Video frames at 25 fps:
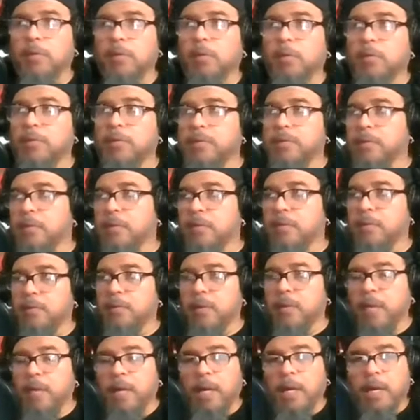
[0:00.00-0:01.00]
close to
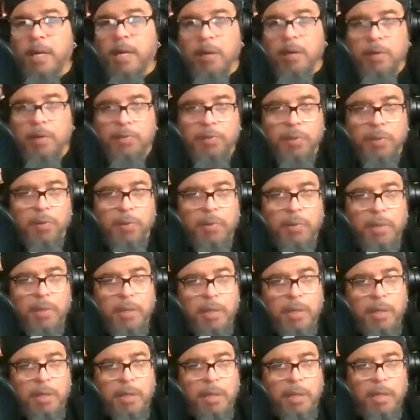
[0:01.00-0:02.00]

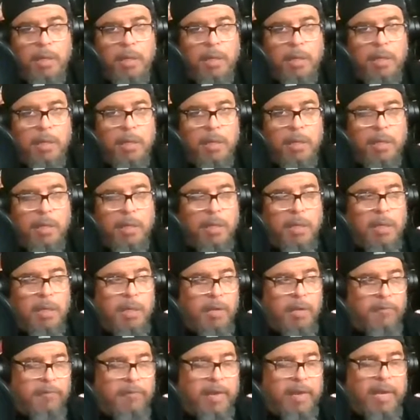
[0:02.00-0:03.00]
Arizona and
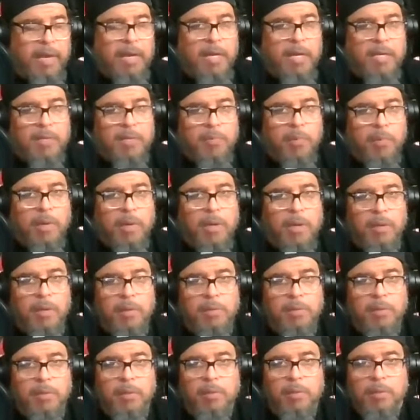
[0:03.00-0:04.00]
Nevada as well.
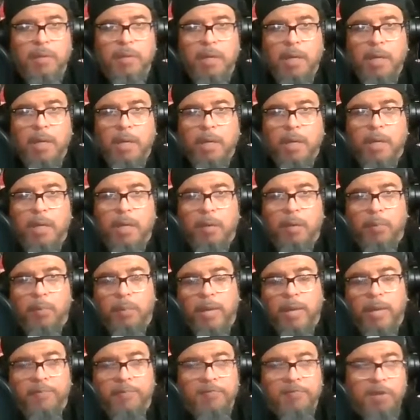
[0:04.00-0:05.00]
So we
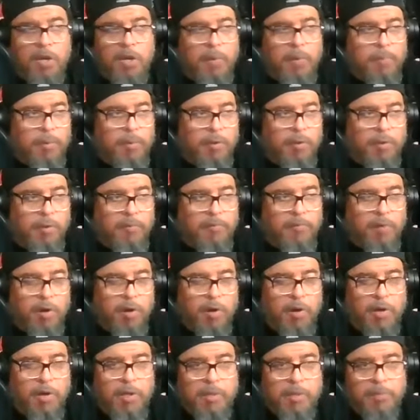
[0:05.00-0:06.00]
have a couple of
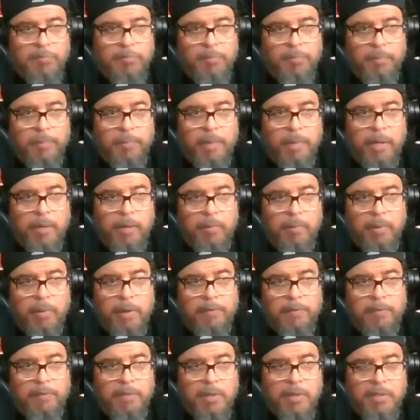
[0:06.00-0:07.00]
artists from there. We
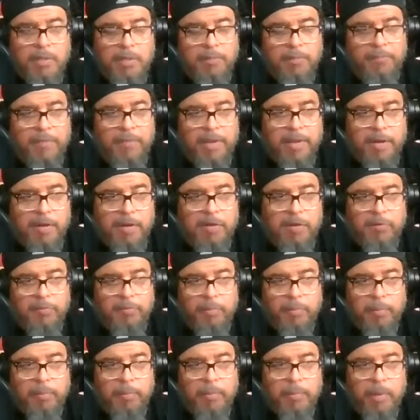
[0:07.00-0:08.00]
have some vendors
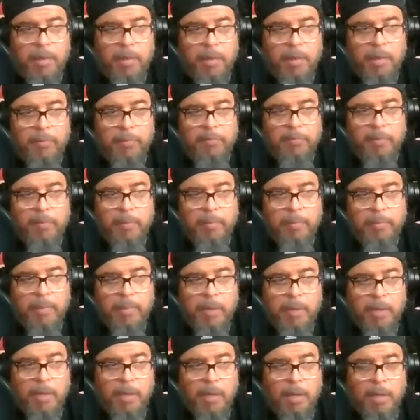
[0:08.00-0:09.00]
from
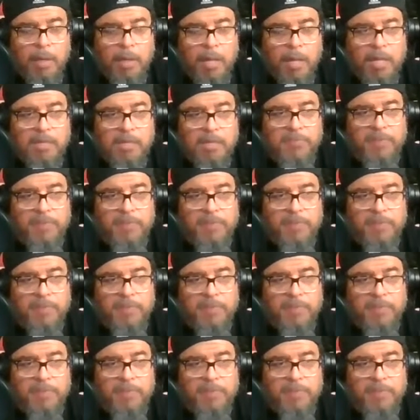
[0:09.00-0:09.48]
Las